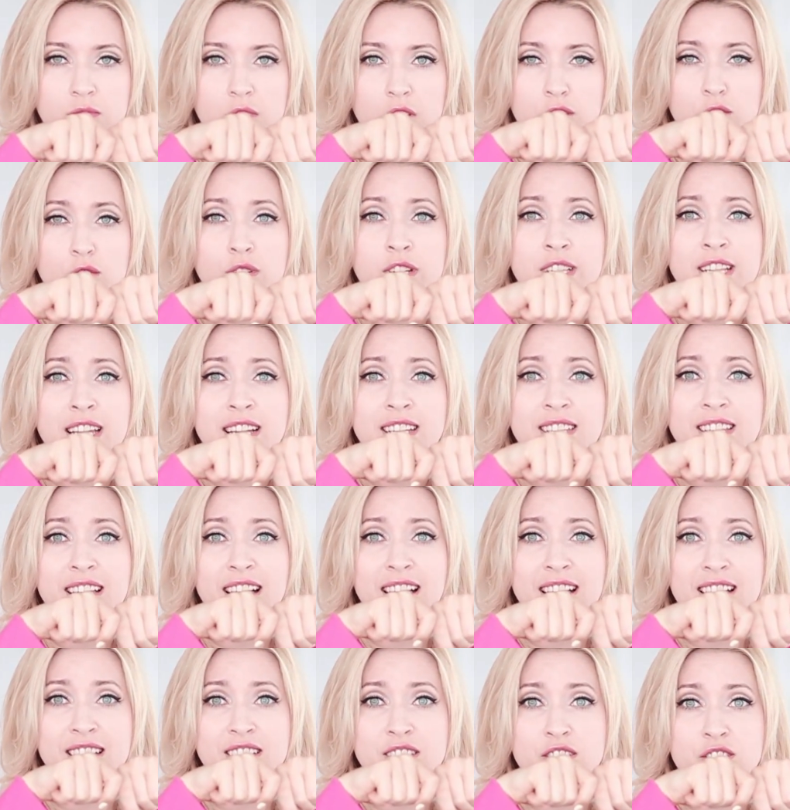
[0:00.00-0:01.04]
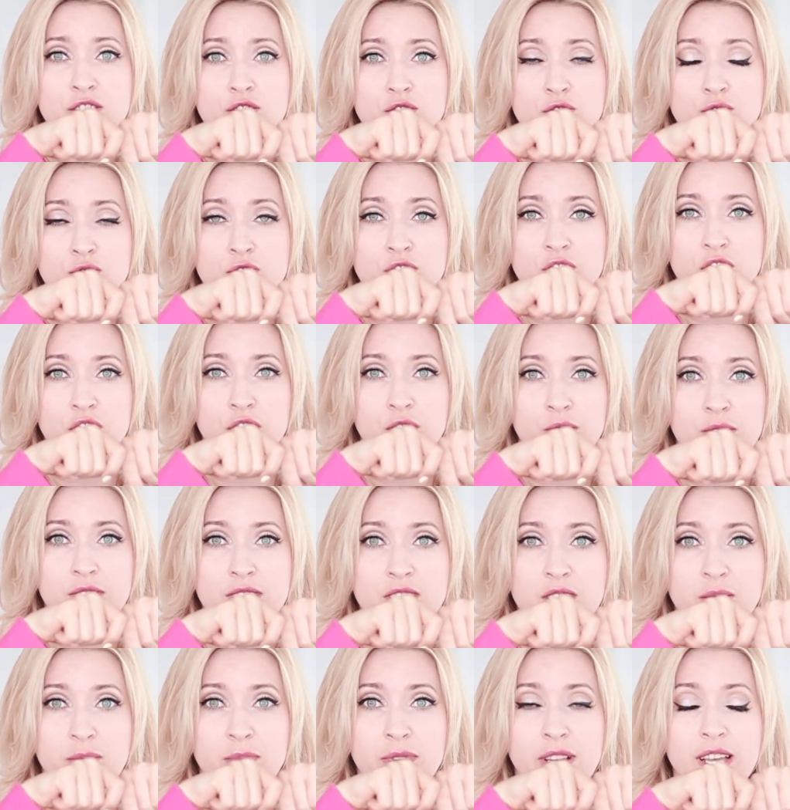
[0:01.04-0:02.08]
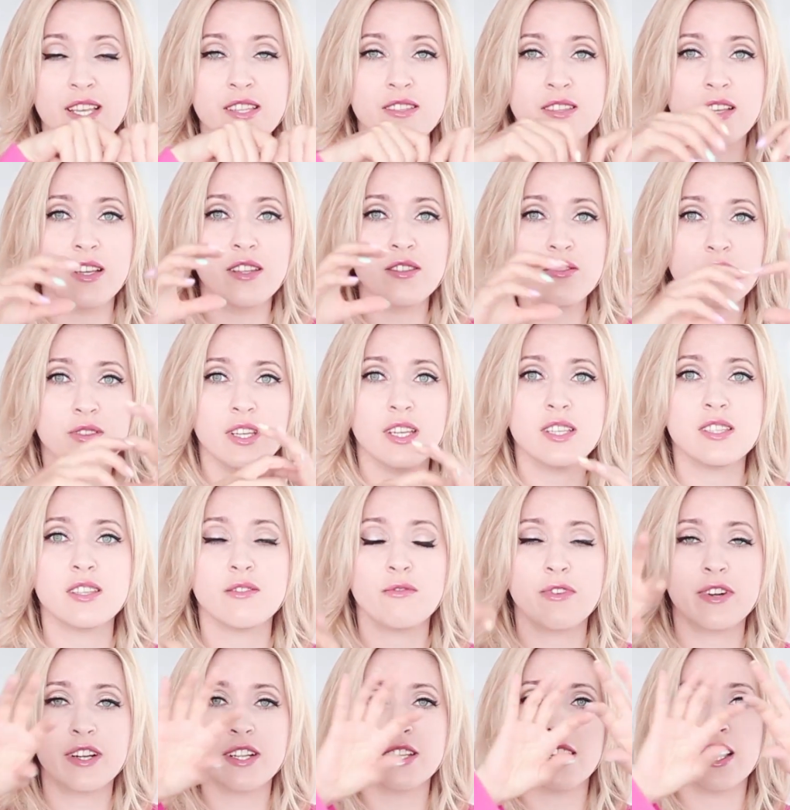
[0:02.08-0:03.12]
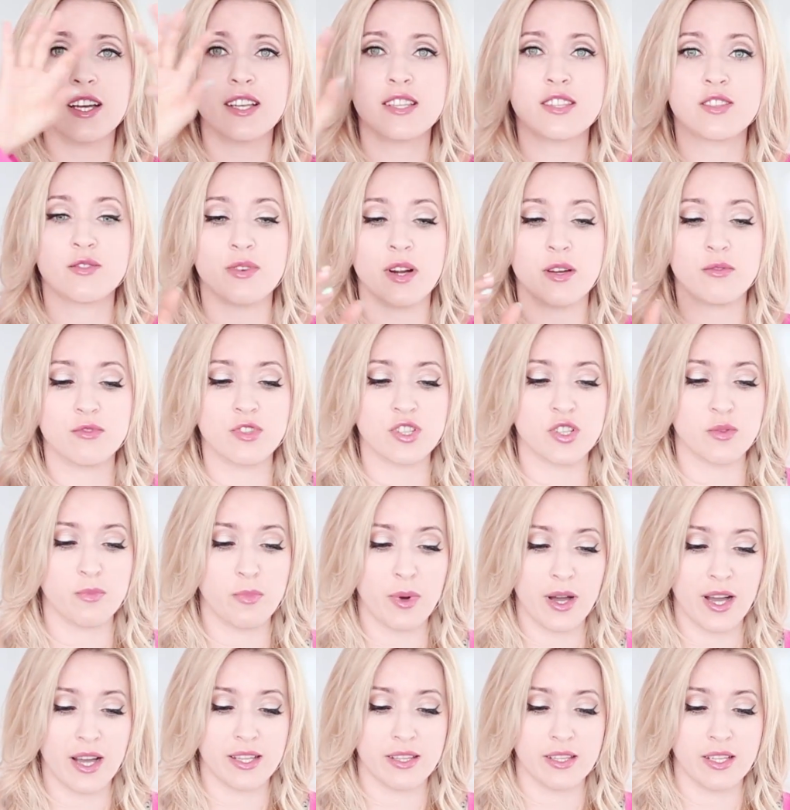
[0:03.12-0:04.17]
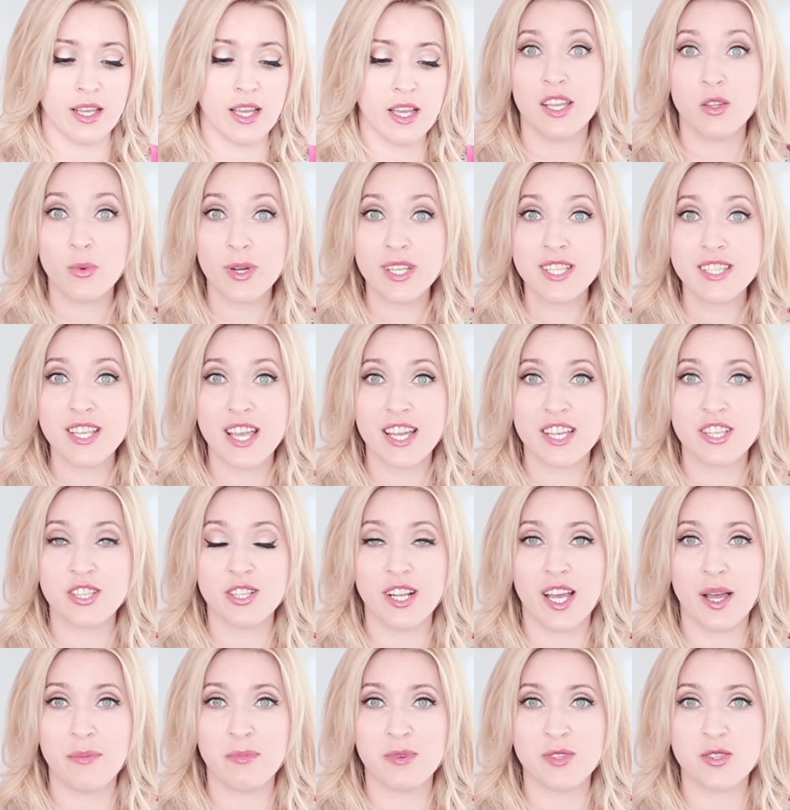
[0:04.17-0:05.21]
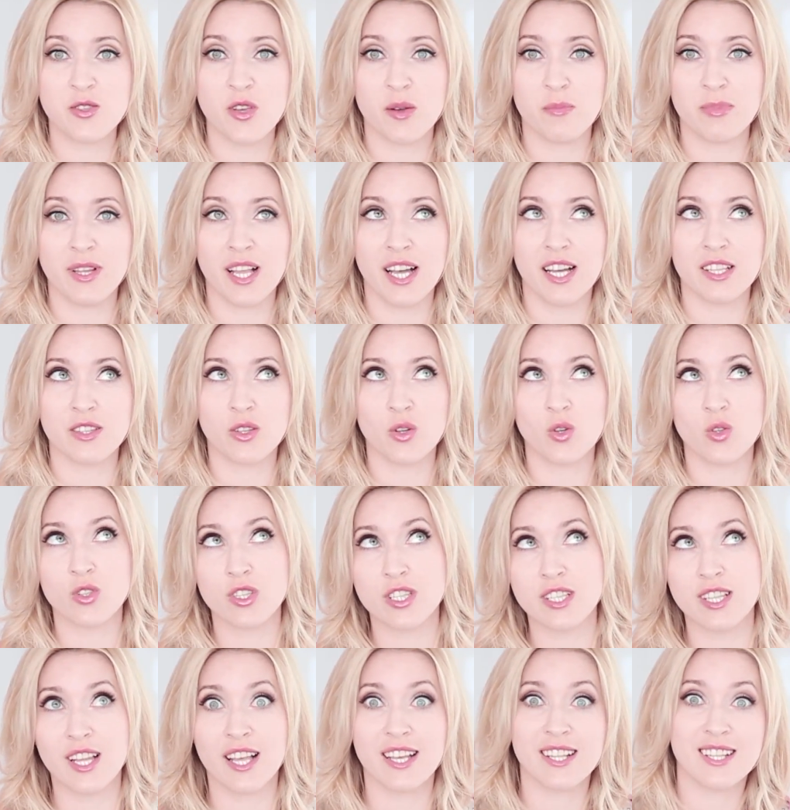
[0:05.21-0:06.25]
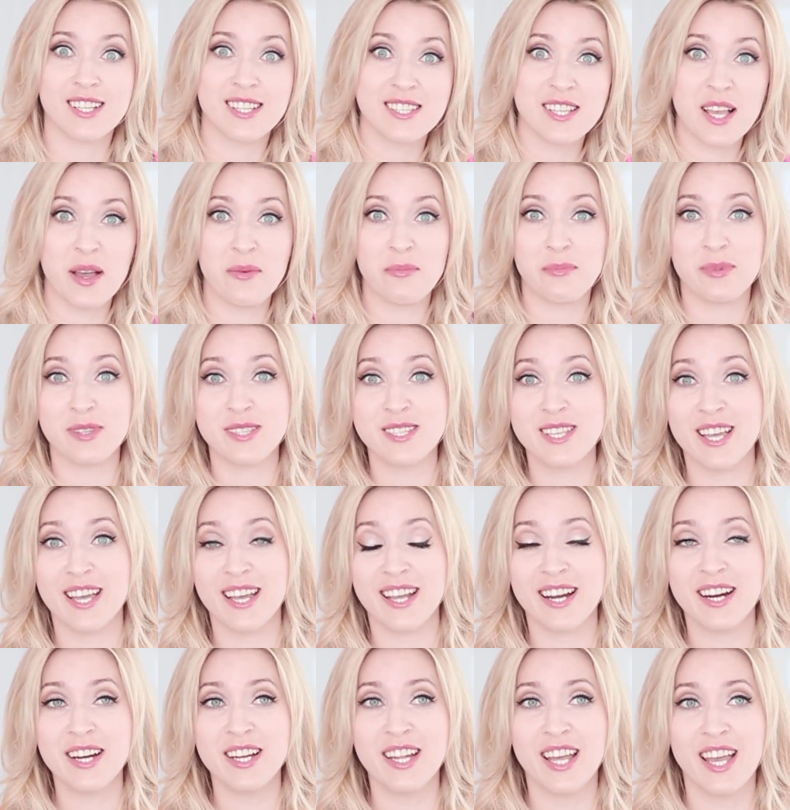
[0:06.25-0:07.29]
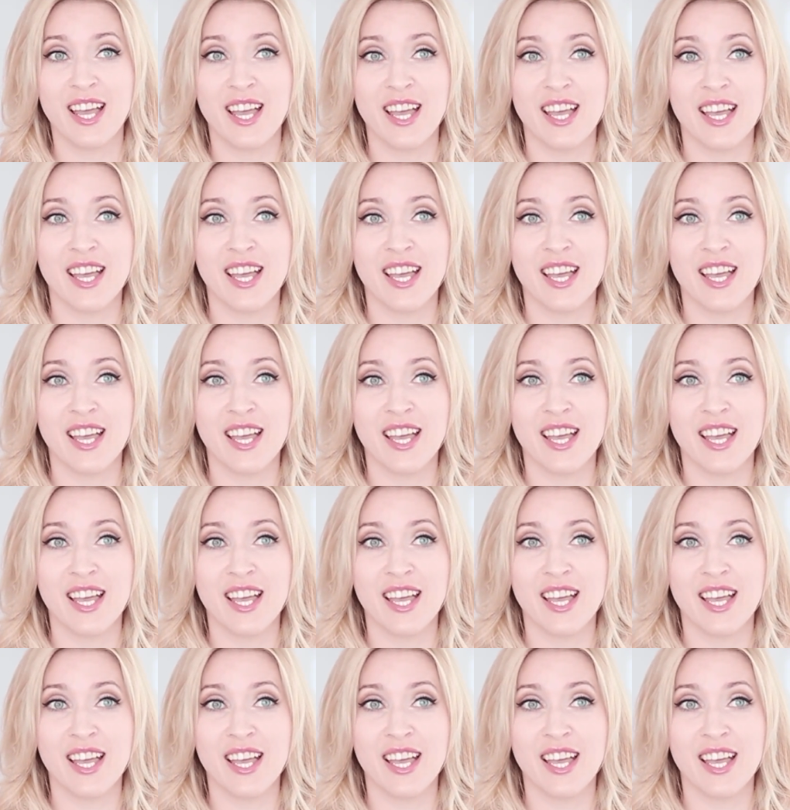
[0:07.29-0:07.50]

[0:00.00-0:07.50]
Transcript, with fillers: You connect the ends to secure it in place and you get a very nice roundish bun. And one day I actually happened to apply it on slightly dampened hair.